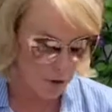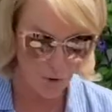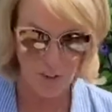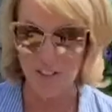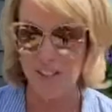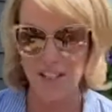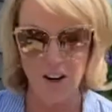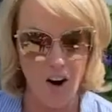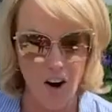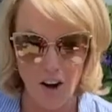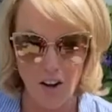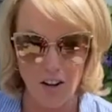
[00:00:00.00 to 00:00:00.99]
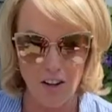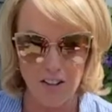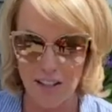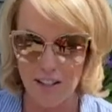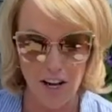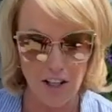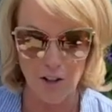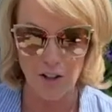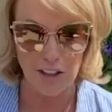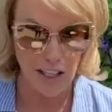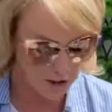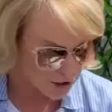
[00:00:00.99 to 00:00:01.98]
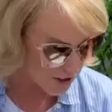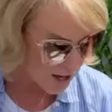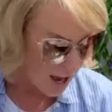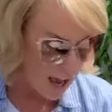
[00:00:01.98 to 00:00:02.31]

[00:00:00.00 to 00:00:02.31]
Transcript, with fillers: You can see all the entire collection